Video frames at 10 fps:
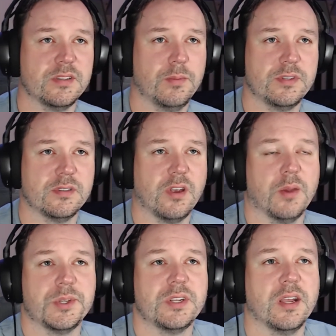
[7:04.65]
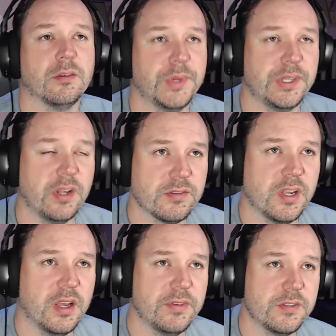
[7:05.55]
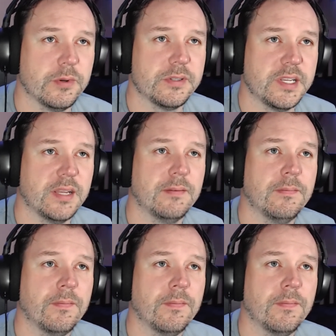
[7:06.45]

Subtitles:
Timmy's is garbage now. McDonald's coffee is where it's at.